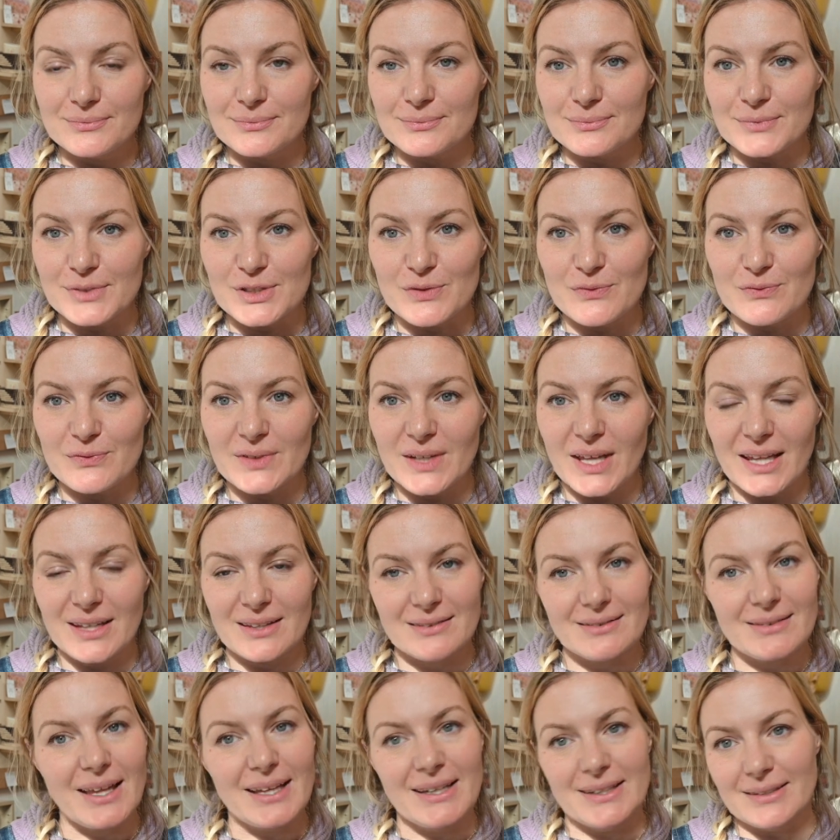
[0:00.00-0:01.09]
which
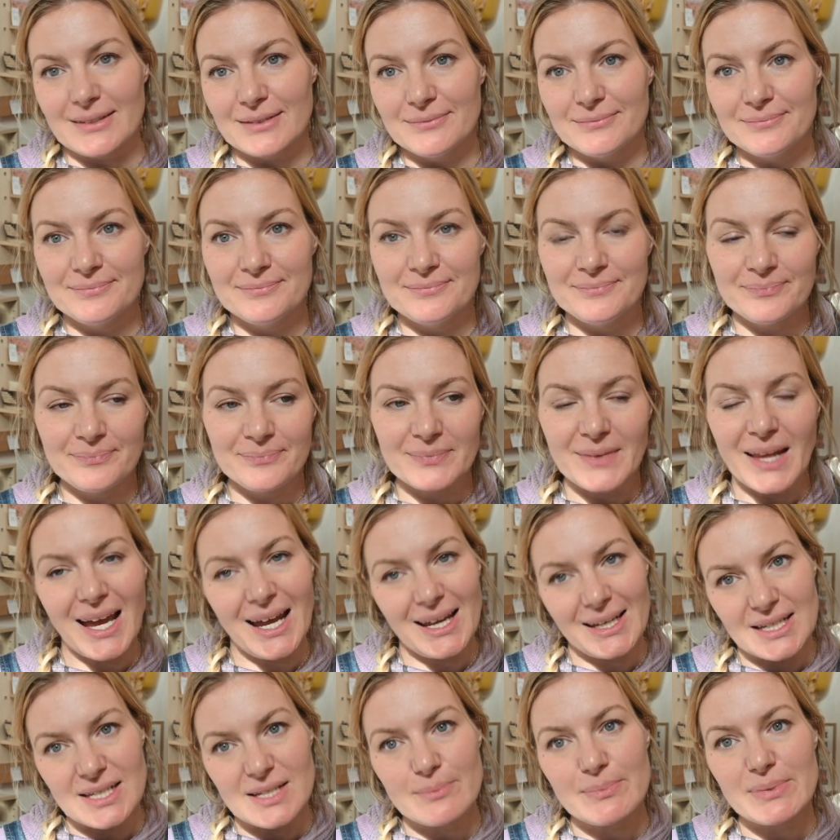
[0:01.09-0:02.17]
like, I
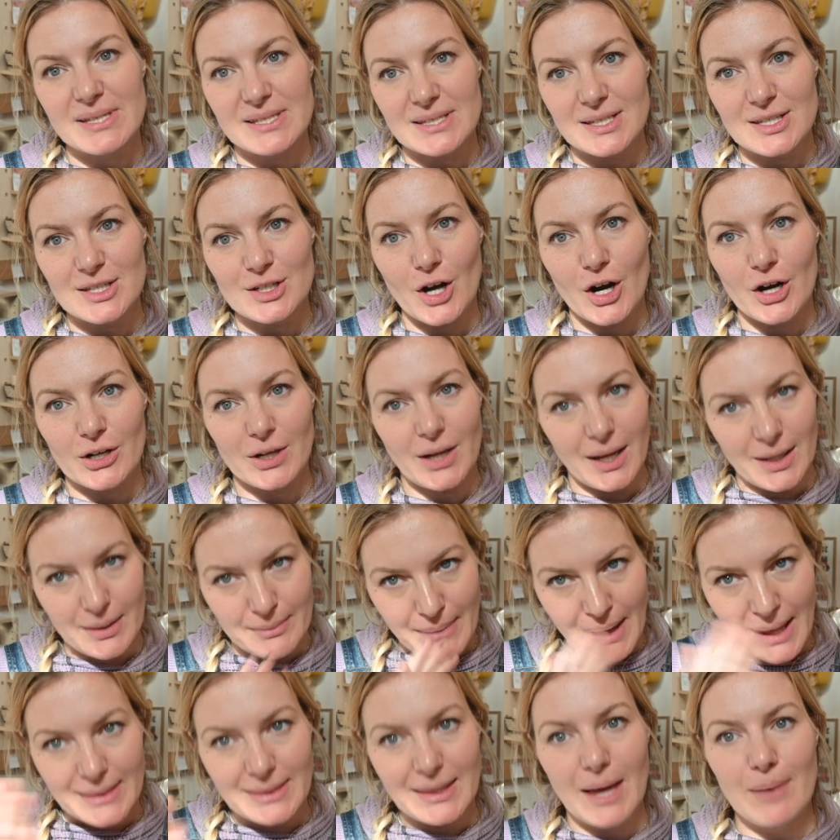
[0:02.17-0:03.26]
need a business card. I am
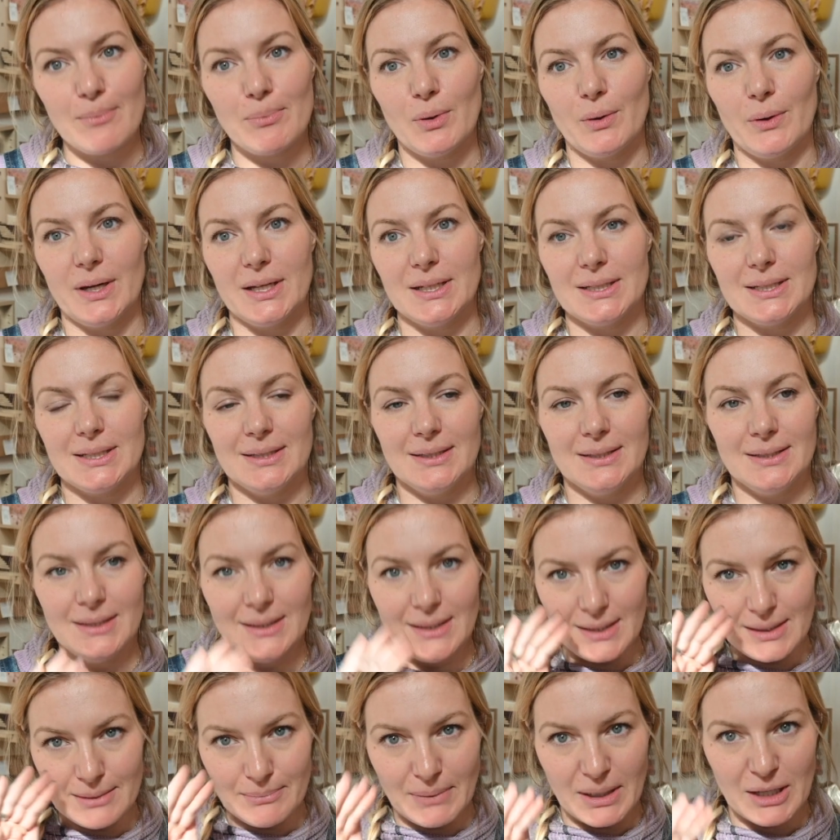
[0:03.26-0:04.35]
at that point
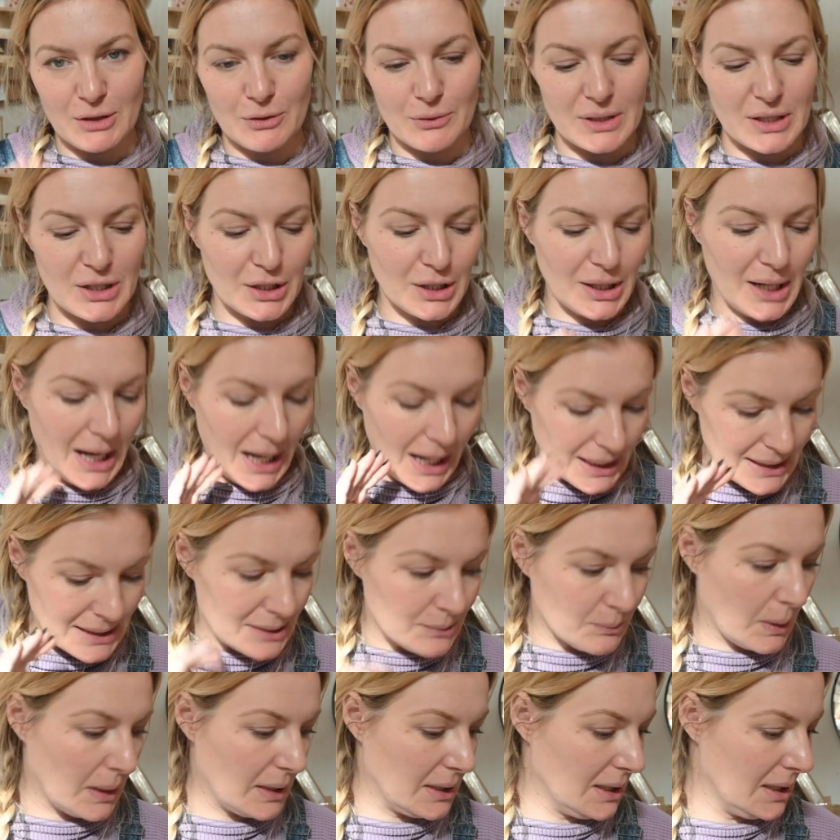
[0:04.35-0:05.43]
in my career. I need
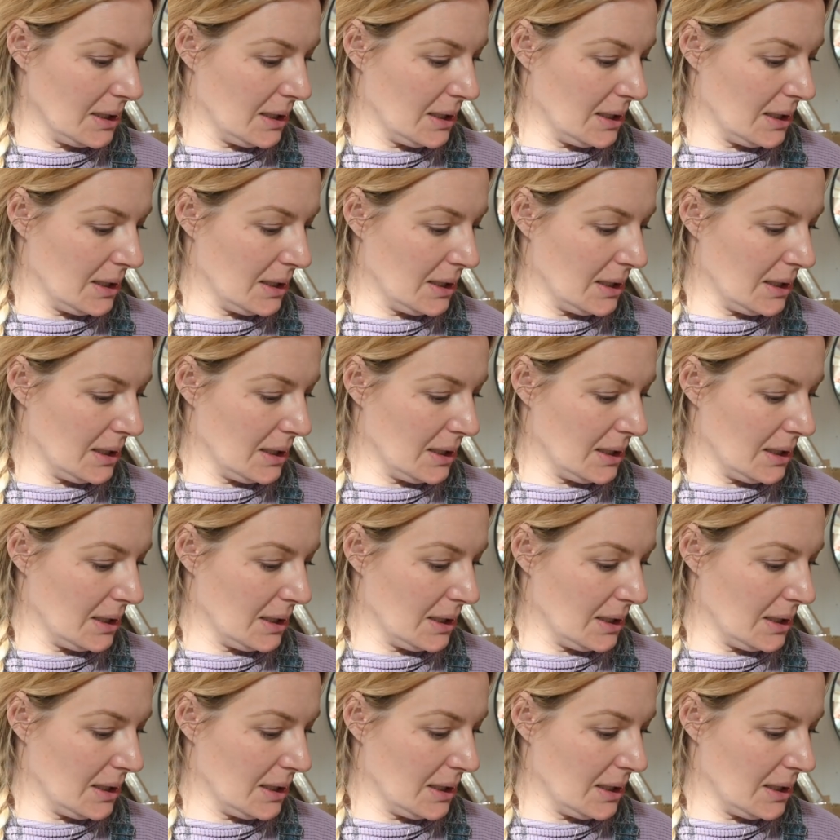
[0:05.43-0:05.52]
one.